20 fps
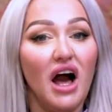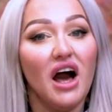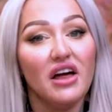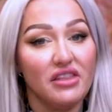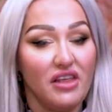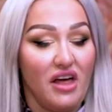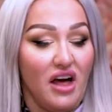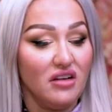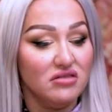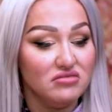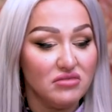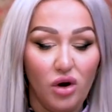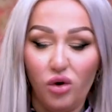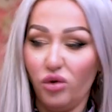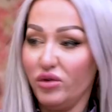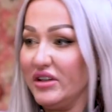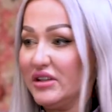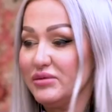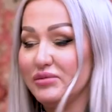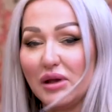like that,
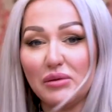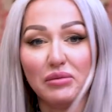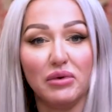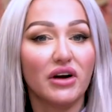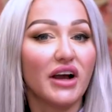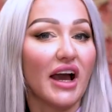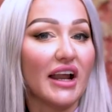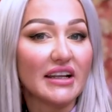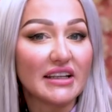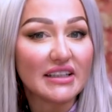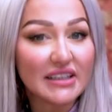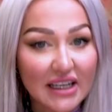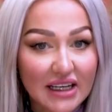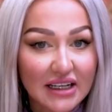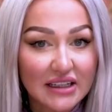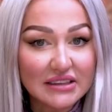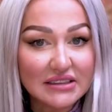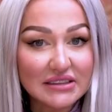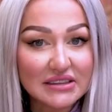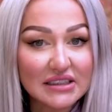all these people getting
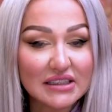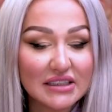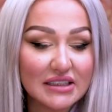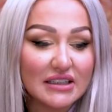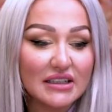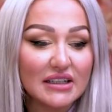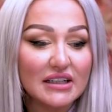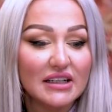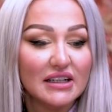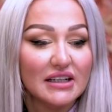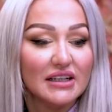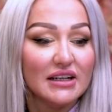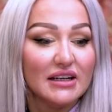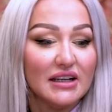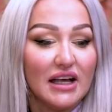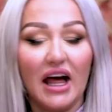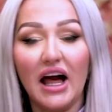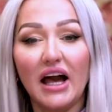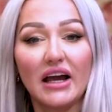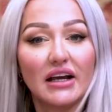killed.
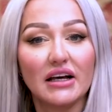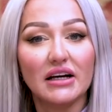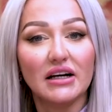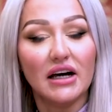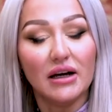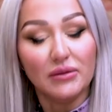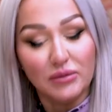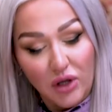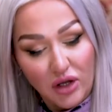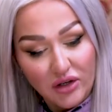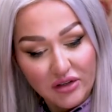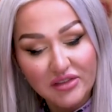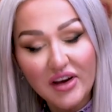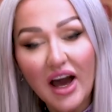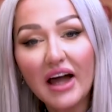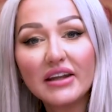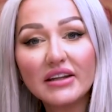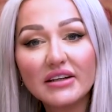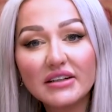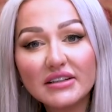Like, I'm not a
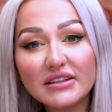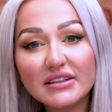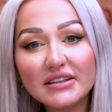fan.